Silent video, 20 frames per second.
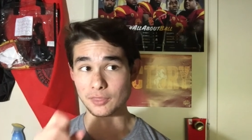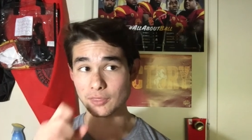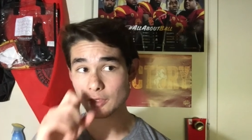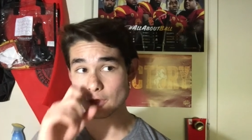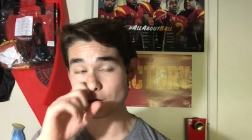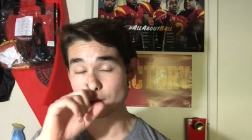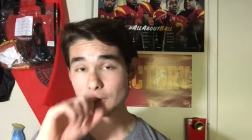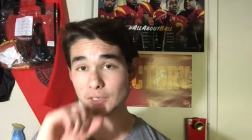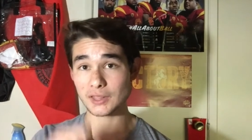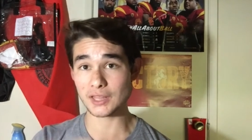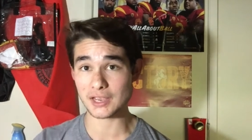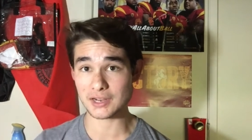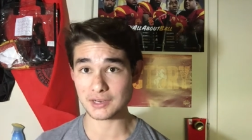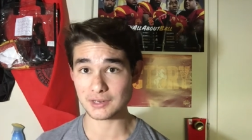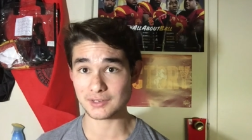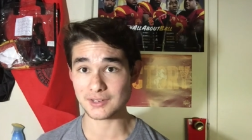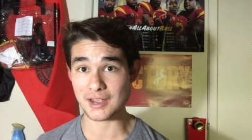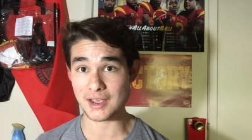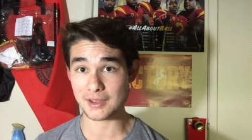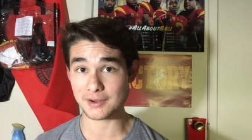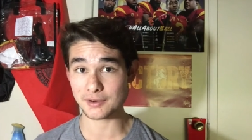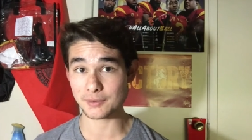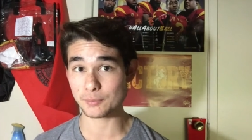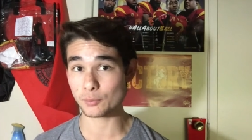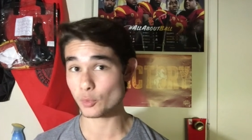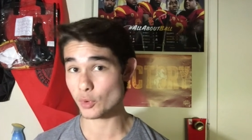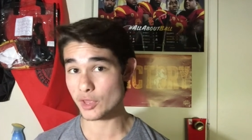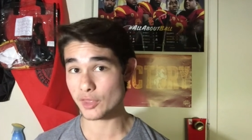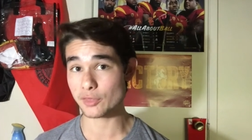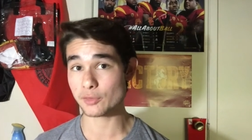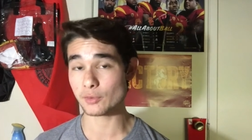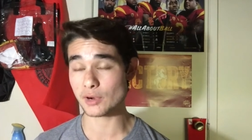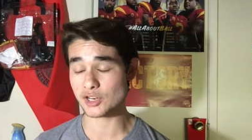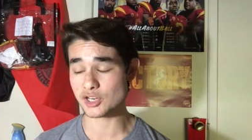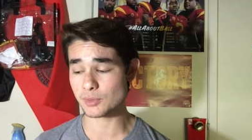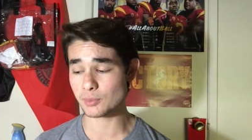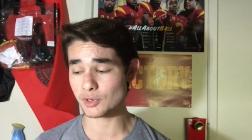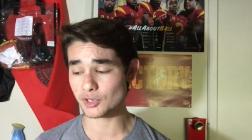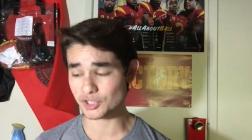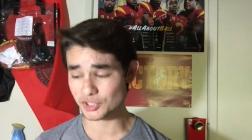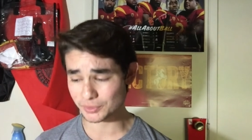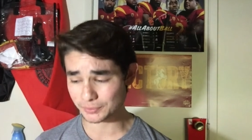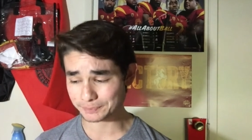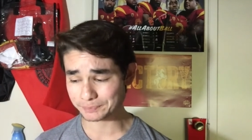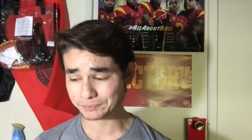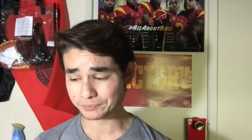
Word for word: Thunder Lightning tandem with Reggie Bush.